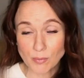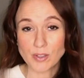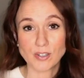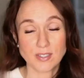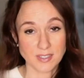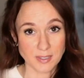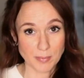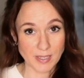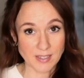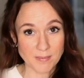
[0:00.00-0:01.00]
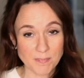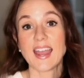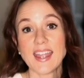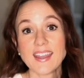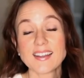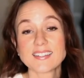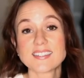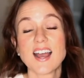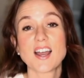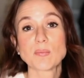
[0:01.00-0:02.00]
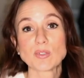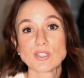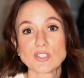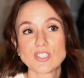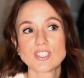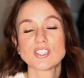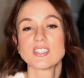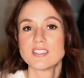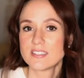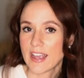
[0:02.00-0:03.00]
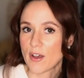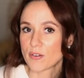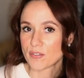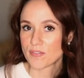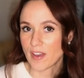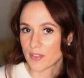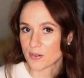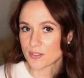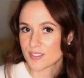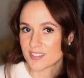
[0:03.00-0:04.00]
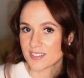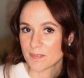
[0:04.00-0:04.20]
when they're sleeping. And I'm allergic to down feathers.